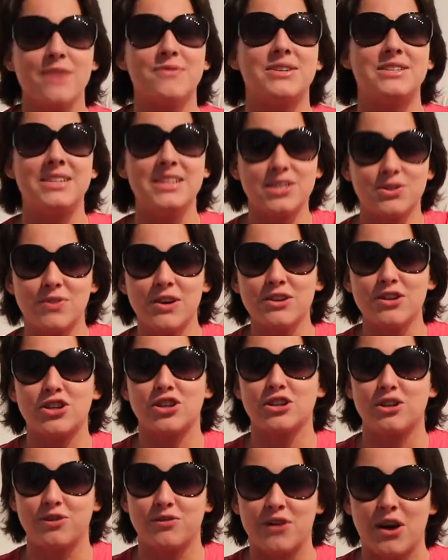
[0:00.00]
I have a
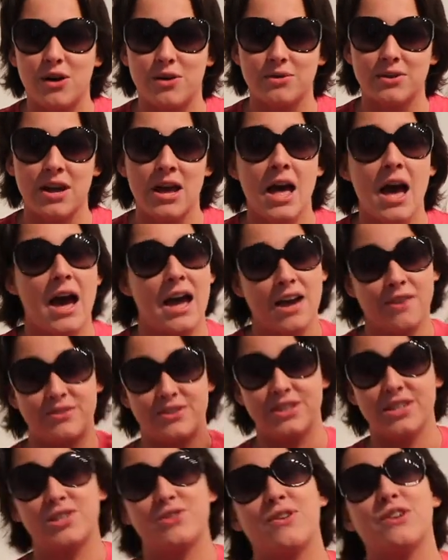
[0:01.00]
dysfunctional phone, I
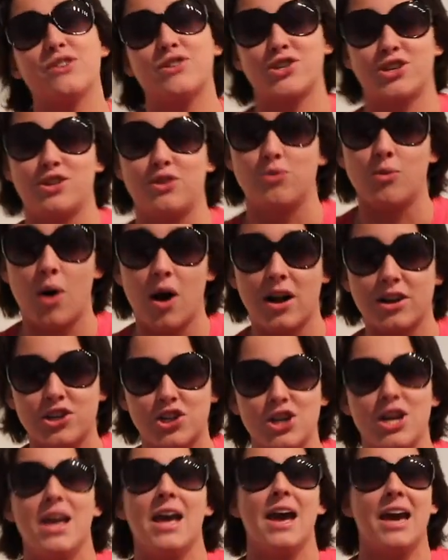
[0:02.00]
have a dysfunctional
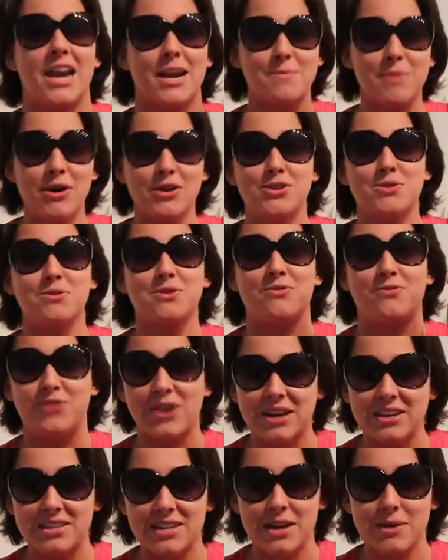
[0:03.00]
watch, and I'm also a
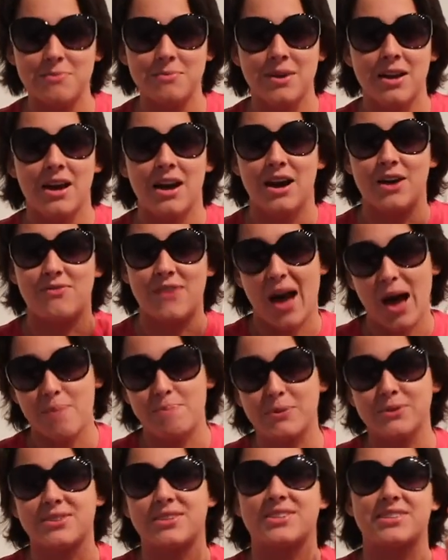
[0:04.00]
victim of
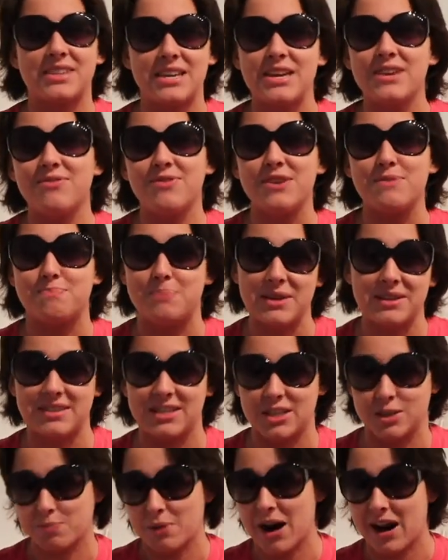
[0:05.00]
Apple's skeevy
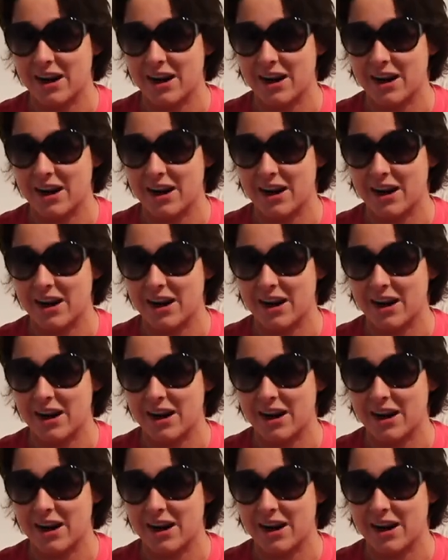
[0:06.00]
business